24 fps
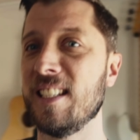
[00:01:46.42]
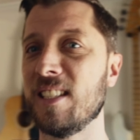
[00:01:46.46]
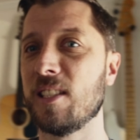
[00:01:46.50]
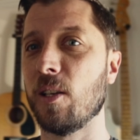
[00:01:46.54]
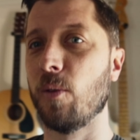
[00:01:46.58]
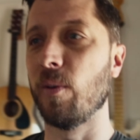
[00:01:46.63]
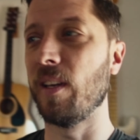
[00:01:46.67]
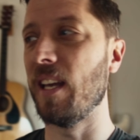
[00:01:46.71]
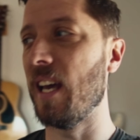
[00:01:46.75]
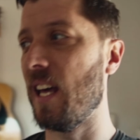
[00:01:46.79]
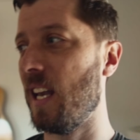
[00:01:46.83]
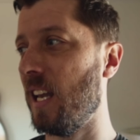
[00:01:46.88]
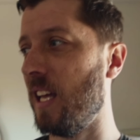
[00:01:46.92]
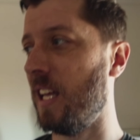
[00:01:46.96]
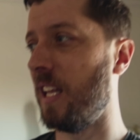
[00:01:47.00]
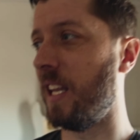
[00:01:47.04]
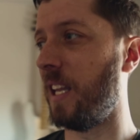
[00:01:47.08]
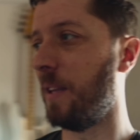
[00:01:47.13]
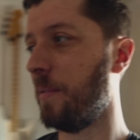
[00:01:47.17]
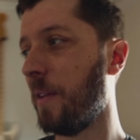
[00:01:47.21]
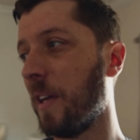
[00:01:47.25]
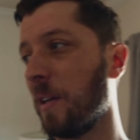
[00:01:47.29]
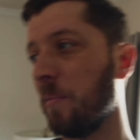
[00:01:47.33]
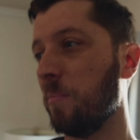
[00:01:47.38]
So we
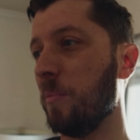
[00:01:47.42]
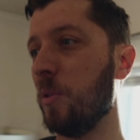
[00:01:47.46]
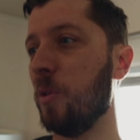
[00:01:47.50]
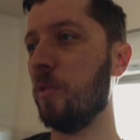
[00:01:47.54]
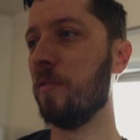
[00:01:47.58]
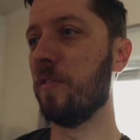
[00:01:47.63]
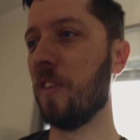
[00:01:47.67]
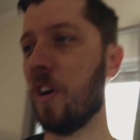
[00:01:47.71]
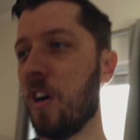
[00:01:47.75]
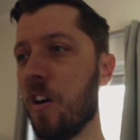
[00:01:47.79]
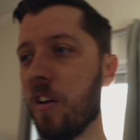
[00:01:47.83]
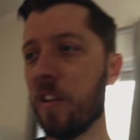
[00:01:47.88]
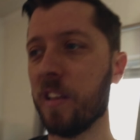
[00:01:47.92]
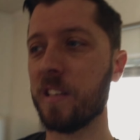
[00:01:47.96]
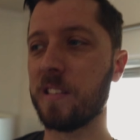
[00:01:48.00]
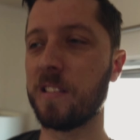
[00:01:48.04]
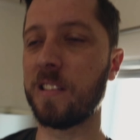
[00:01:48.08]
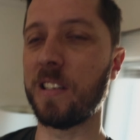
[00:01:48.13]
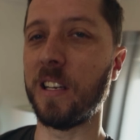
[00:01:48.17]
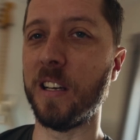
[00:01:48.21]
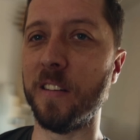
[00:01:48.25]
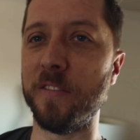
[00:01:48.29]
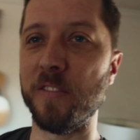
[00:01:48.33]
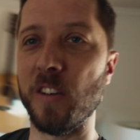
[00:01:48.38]
gotta like move all this
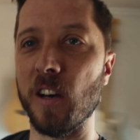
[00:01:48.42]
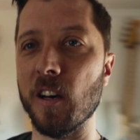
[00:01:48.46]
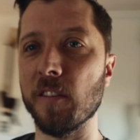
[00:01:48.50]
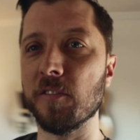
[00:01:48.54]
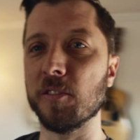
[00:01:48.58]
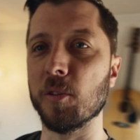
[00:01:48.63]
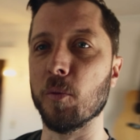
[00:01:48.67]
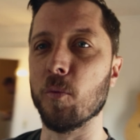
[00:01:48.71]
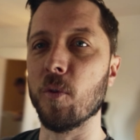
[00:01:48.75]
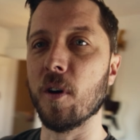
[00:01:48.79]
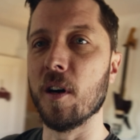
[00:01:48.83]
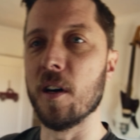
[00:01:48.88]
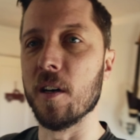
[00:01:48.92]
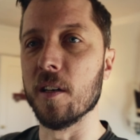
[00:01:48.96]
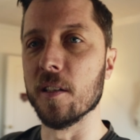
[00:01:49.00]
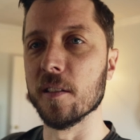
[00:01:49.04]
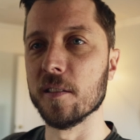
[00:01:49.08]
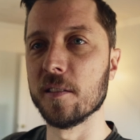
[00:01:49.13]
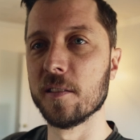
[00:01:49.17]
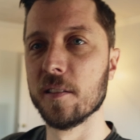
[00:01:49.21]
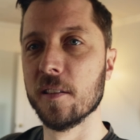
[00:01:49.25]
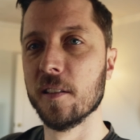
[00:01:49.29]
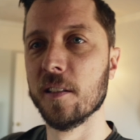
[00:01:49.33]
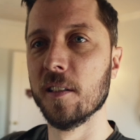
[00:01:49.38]
stuff off the
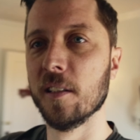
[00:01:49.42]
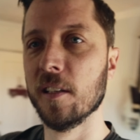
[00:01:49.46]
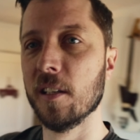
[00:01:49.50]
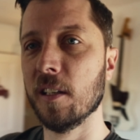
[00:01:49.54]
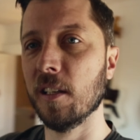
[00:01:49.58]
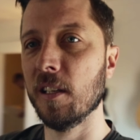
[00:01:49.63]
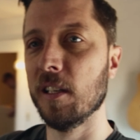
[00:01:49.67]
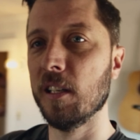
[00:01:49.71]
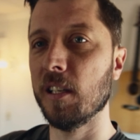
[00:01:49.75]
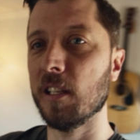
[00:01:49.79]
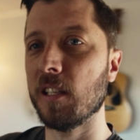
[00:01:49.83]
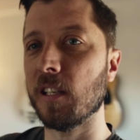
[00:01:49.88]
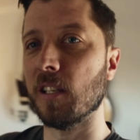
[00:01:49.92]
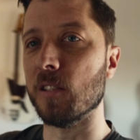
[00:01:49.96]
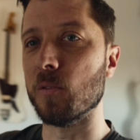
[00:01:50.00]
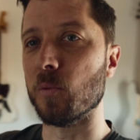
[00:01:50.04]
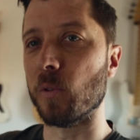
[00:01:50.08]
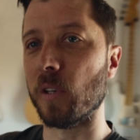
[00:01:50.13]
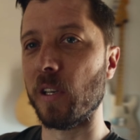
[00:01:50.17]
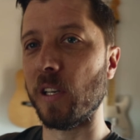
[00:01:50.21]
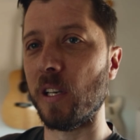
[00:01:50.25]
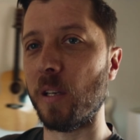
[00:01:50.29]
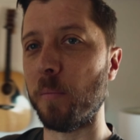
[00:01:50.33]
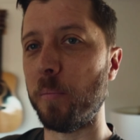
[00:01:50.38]
walls because
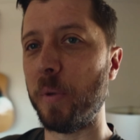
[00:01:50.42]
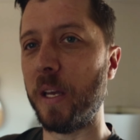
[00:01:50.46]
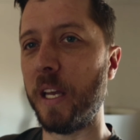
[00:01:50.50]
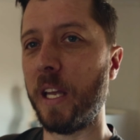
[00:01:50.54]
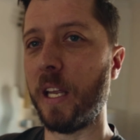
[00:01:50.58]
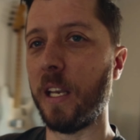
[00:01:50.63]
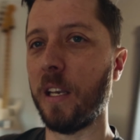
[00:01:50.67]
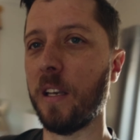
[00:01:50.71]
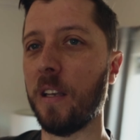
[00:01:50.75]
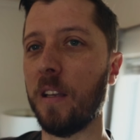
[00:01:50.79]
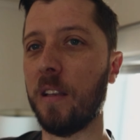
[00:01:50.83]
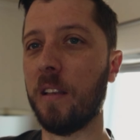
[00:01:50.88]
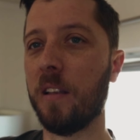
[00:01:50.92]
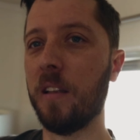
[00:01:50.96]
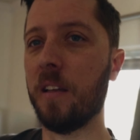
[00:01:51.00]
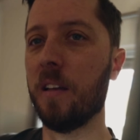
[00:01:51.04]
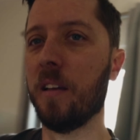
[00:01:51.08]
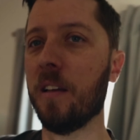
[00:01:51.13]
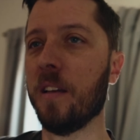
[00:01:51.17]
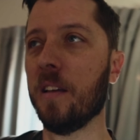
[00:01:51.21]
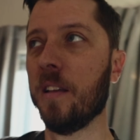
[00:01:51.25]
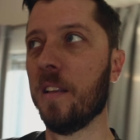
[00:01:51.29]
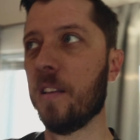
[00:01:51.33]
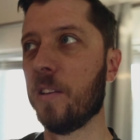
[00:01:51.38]
we're gonna paint
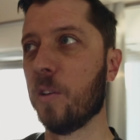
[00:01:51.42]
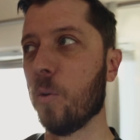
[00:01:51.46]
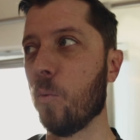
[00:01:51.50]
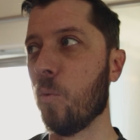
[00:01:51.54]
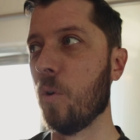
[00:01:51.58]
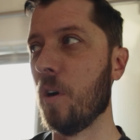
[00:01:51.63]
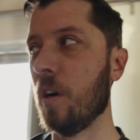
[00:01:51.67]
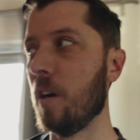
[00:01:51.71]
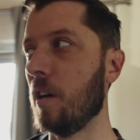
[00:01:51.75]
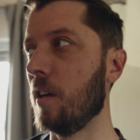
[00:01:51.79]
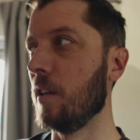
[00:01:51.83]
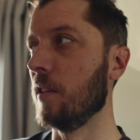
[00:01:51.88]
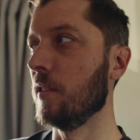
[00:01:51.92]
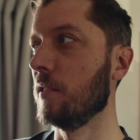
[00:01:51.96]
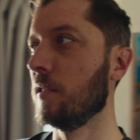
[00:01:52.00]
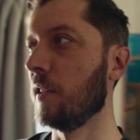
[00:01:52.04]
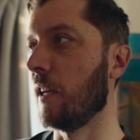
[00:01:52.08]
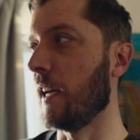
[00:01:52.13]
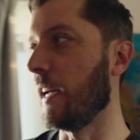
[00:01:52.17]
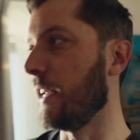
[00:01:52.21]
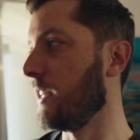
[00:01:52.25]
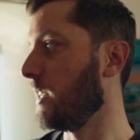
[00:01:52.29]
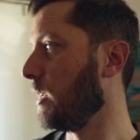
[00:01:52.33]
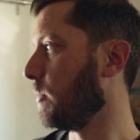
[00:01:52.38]
the walls
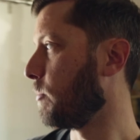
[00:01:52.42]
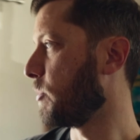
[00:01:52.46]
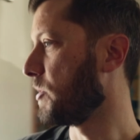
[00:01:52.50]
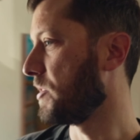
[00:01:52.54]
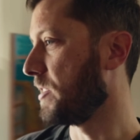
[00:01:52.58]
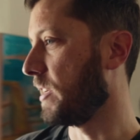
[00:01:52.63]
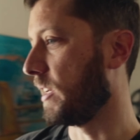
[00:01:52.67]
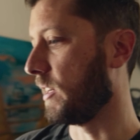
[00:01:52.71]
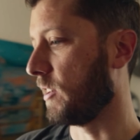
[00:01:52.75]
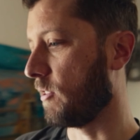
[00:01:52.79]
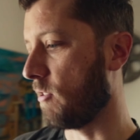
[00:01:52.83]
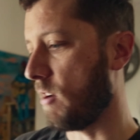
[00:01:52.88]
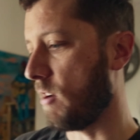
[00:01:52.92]
18%